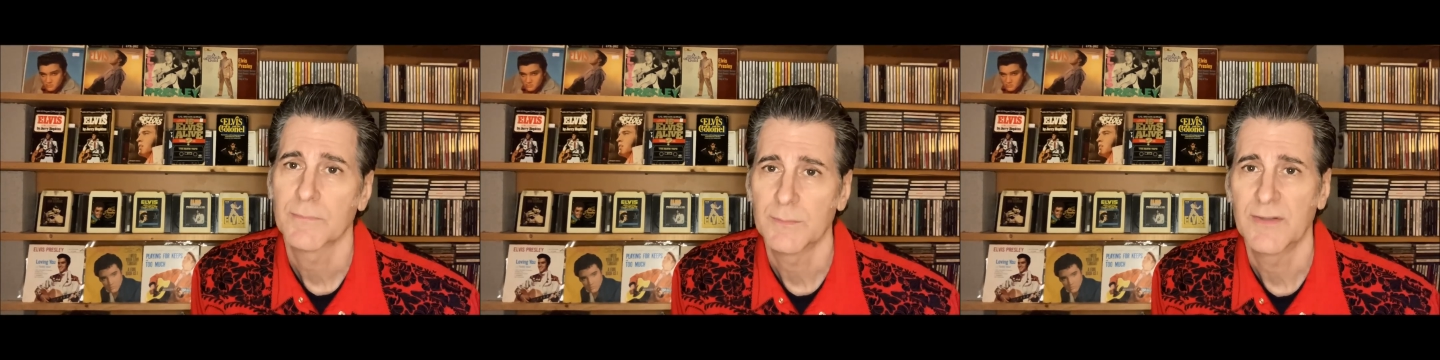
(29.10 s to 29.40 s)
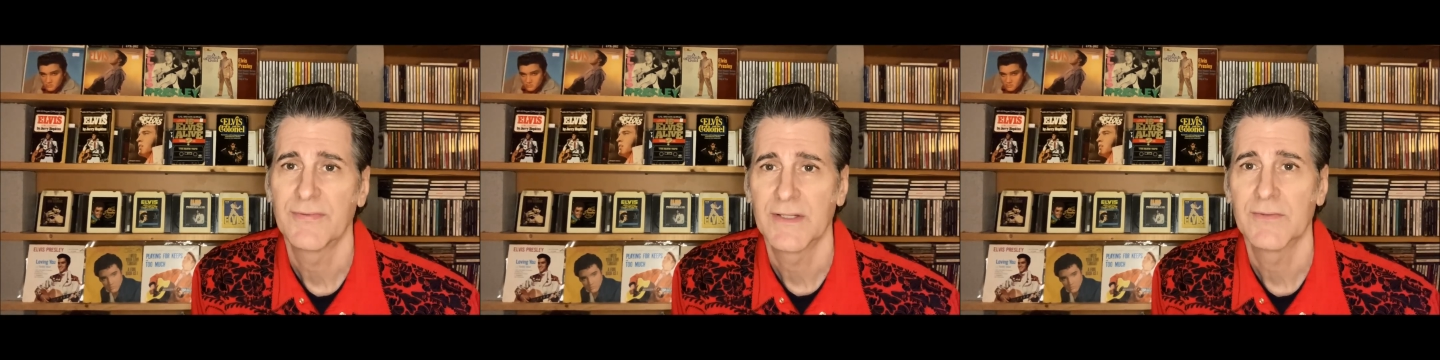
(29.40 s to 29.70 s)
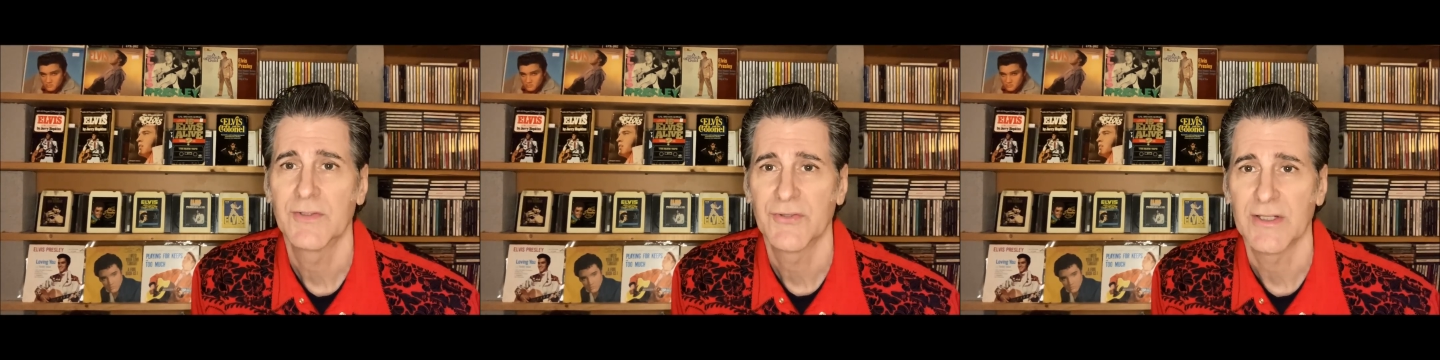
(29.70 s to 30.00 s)
but my
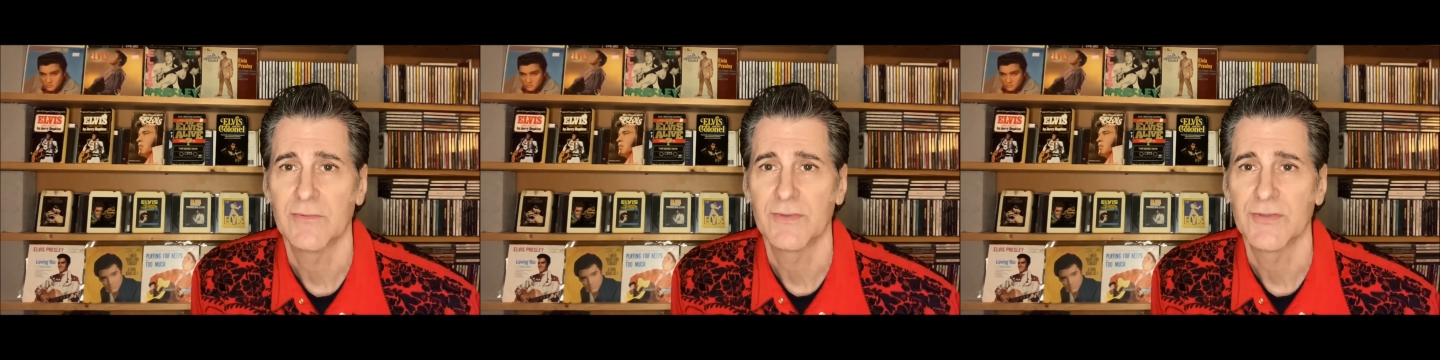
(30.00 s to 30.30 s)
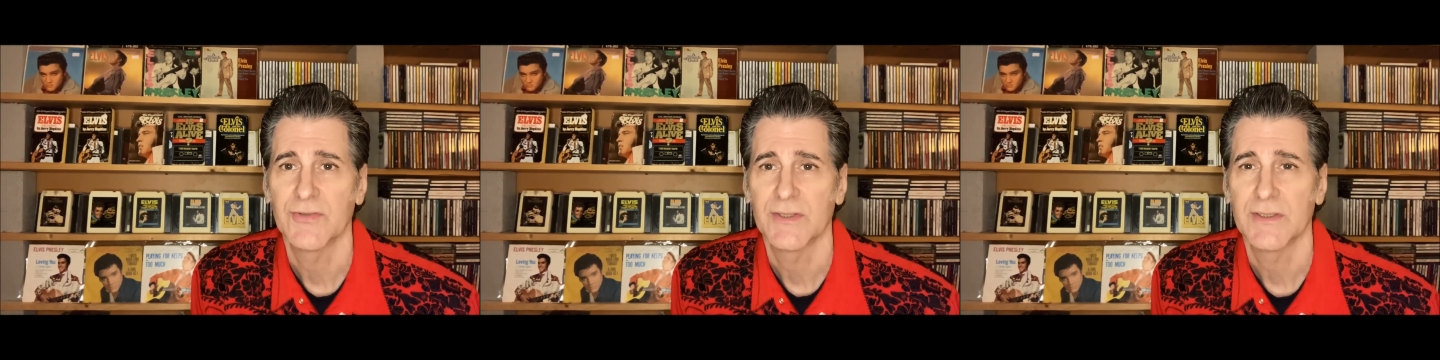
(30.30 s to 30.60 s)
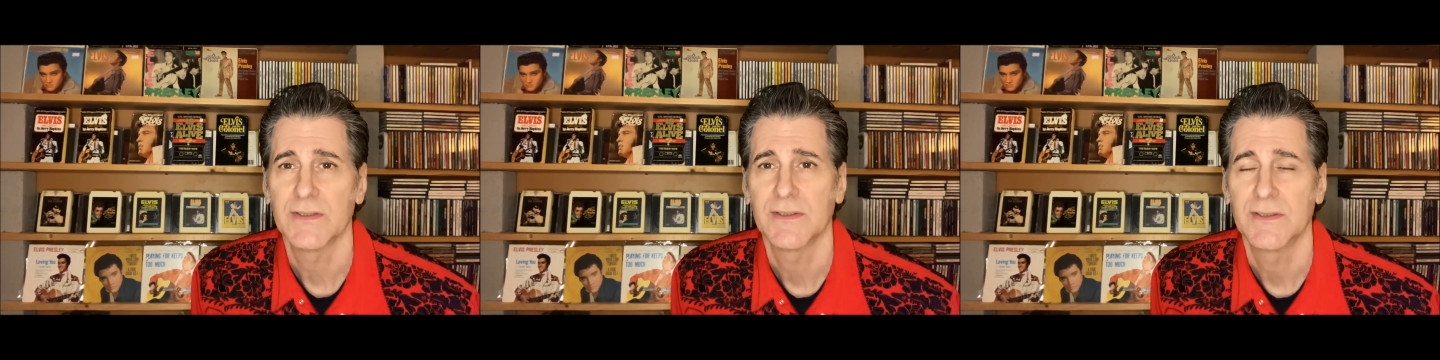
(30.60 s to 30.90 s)
favorite is Elvis.
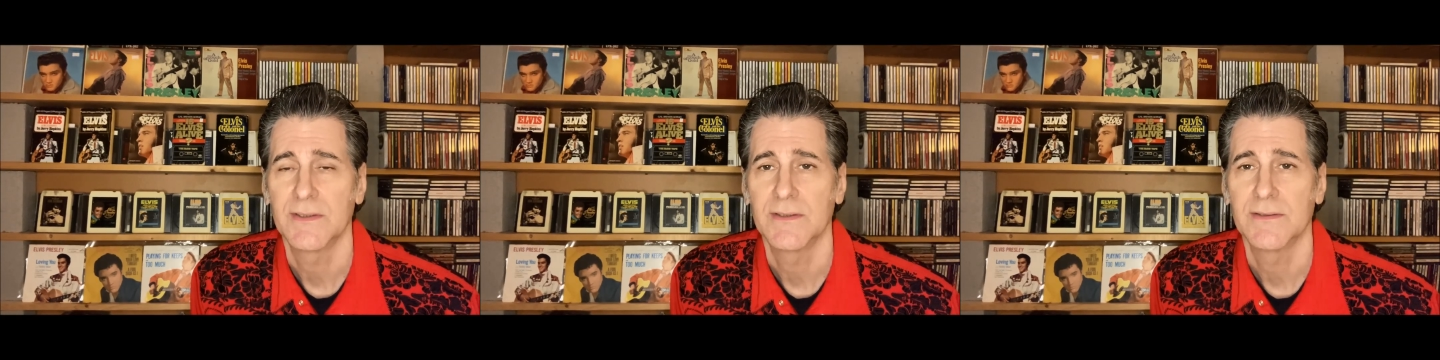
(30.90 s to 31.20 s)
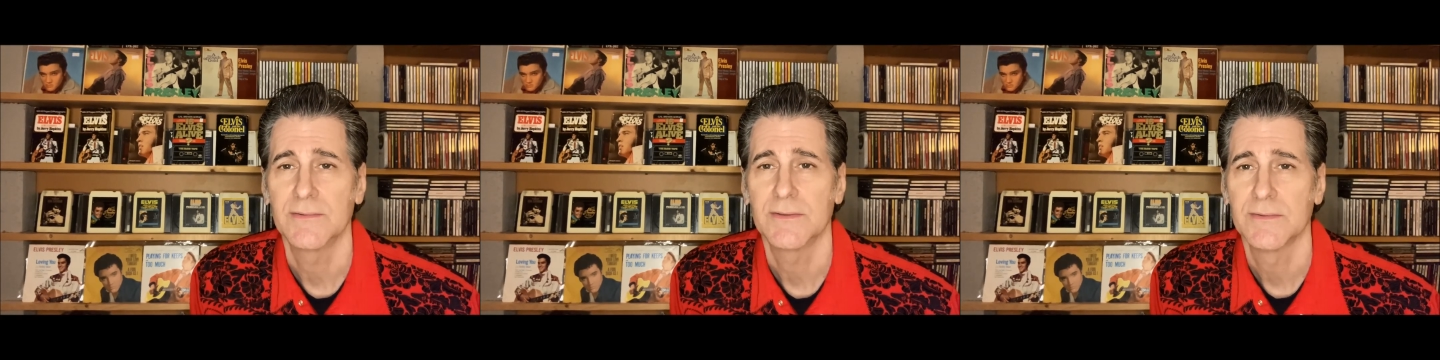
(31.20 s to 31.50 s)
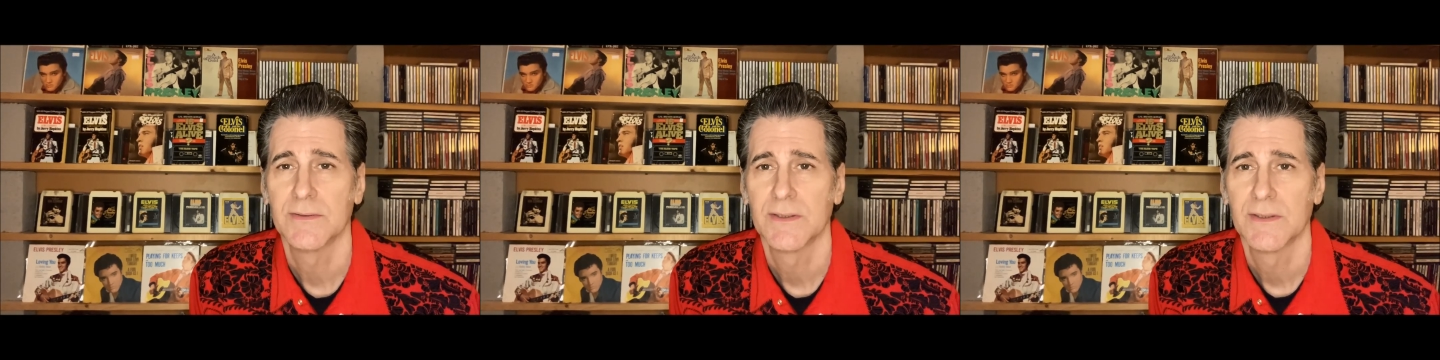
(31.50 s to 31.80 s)
And
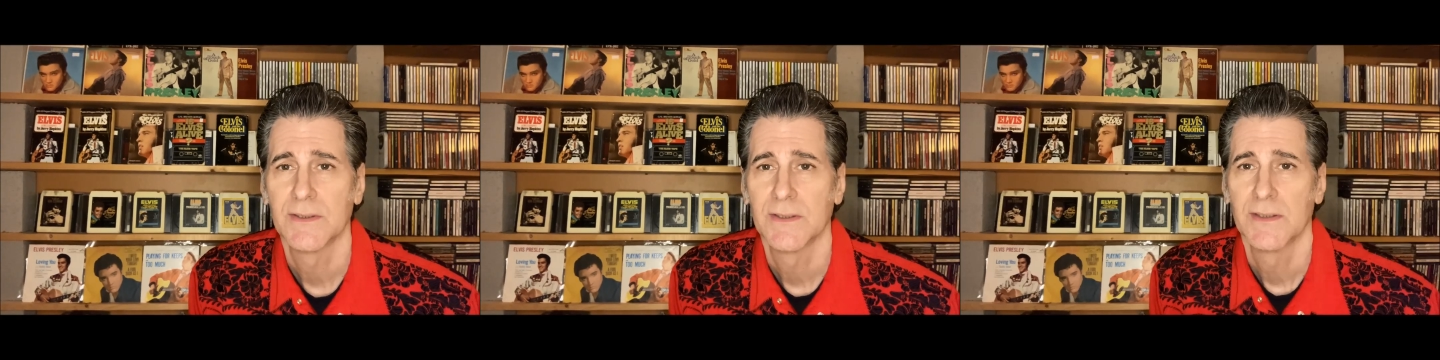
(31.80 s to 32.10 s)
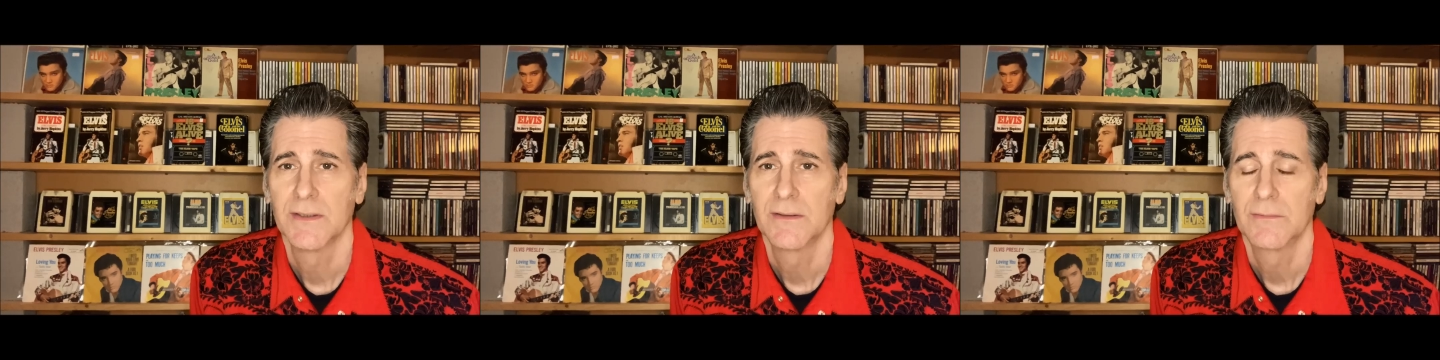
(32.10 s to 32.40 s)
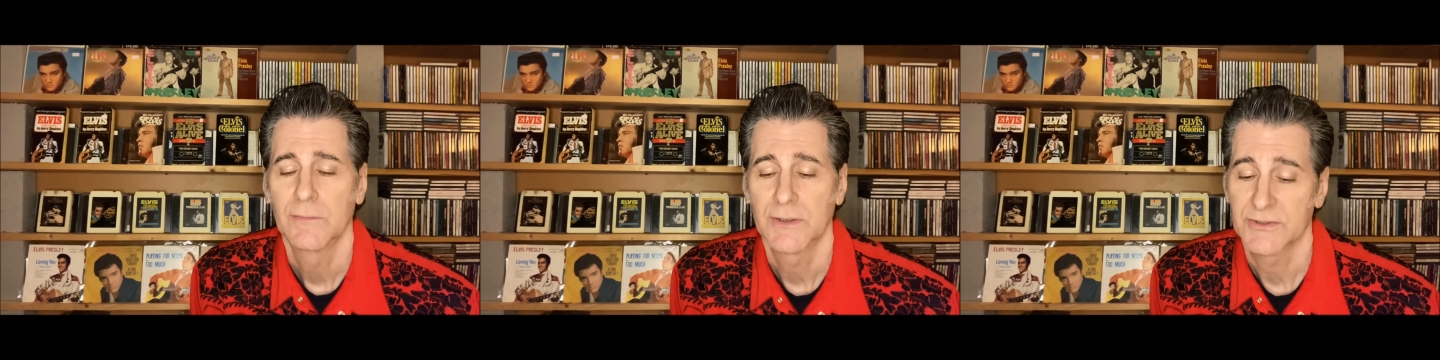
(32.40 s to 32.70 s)

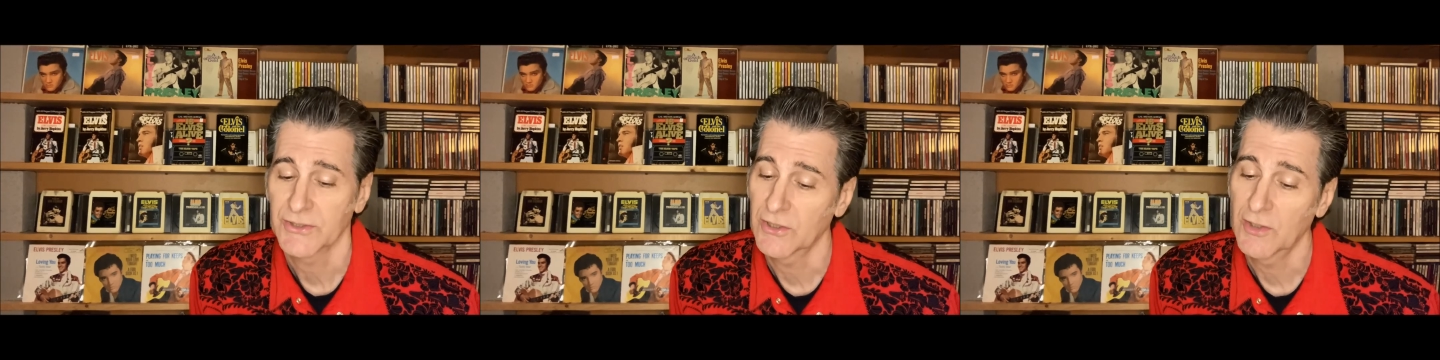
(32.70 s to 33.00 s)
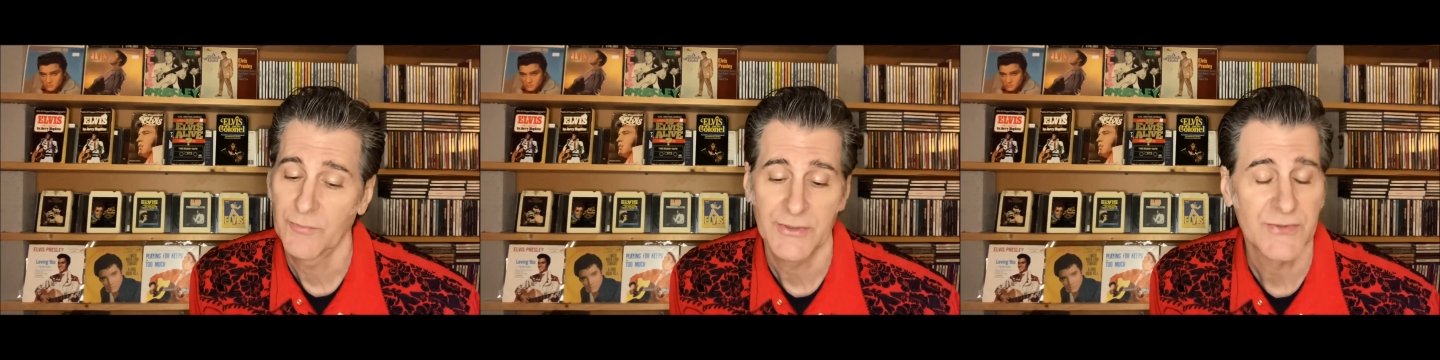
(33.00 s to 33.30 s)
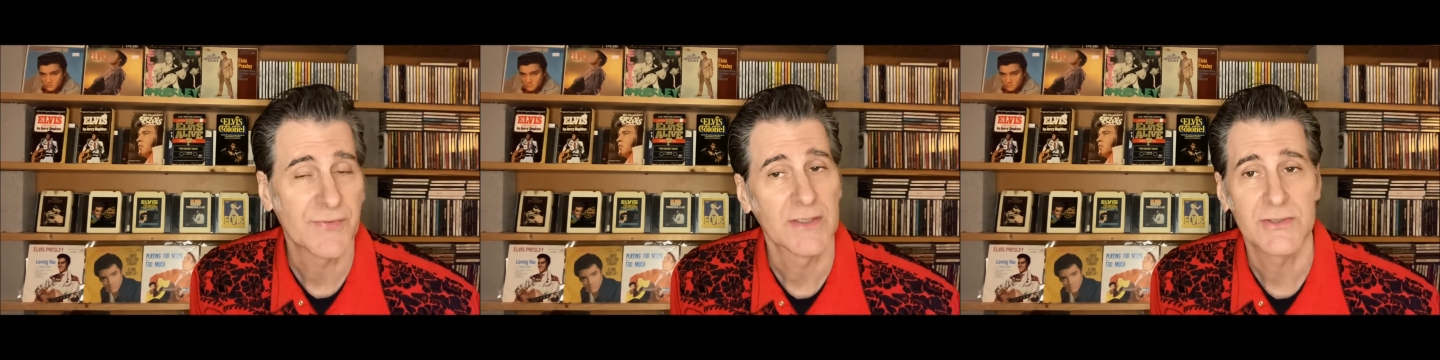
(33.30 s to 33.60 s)
we're going to start off with
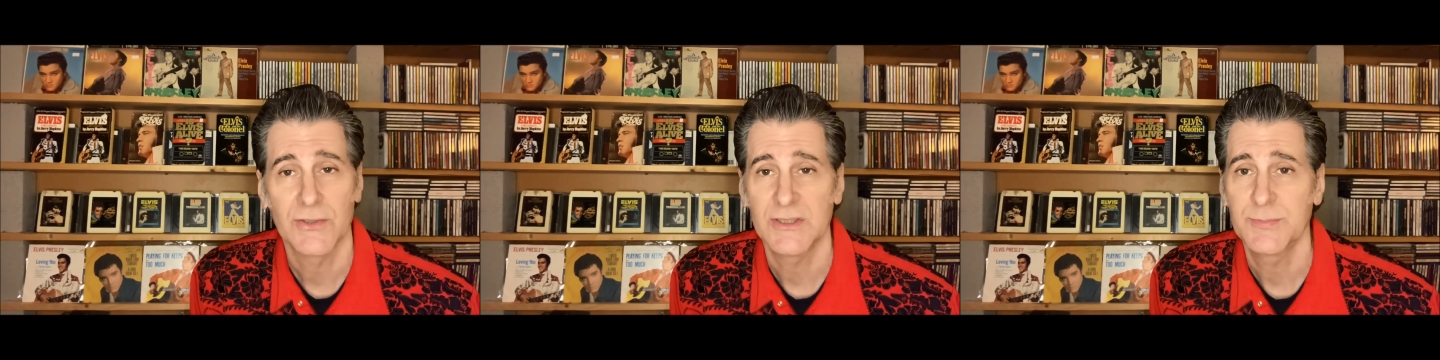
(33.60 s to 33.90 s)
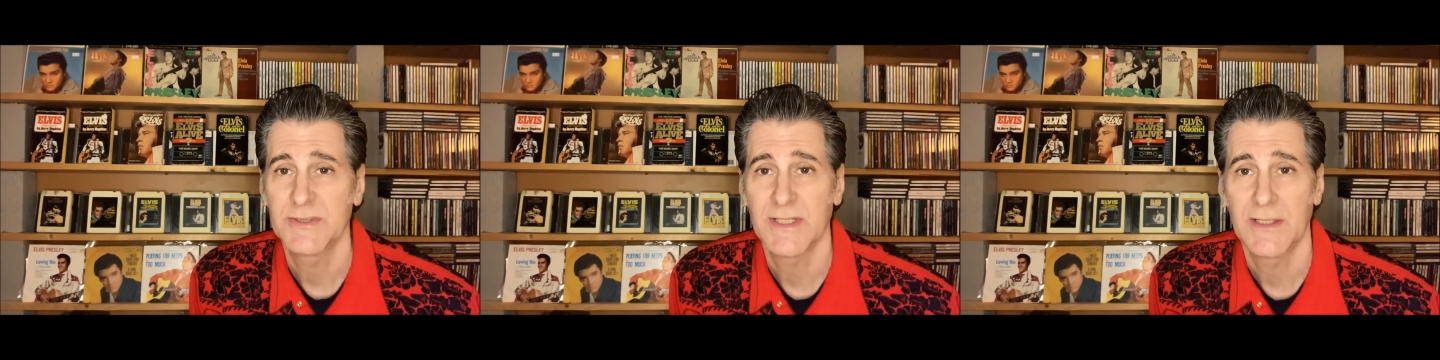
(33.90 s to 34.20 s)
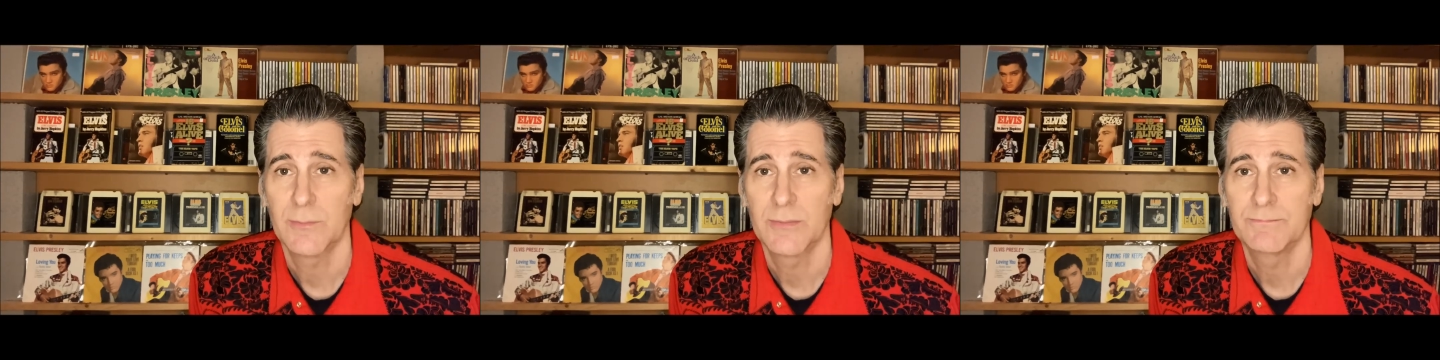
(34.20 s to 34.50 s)
his first Christmas
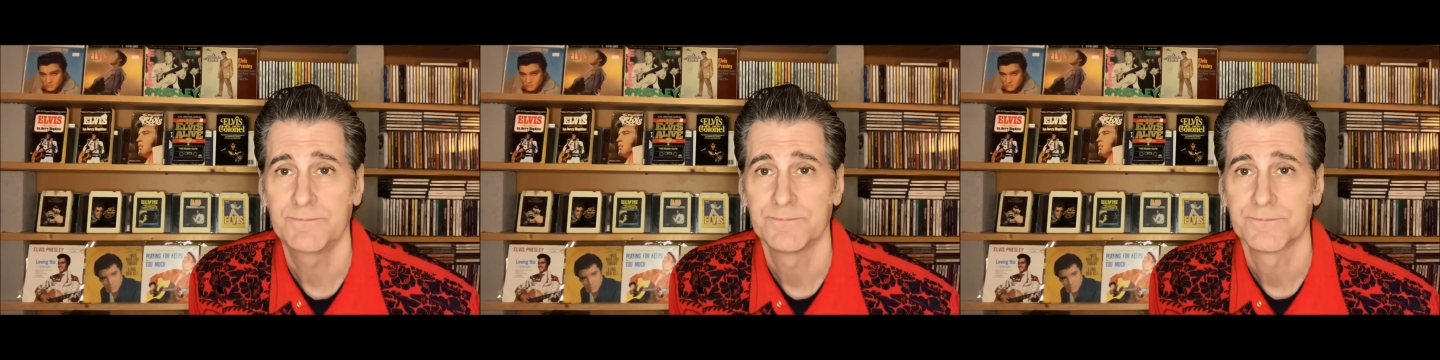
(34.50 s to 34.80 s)
album.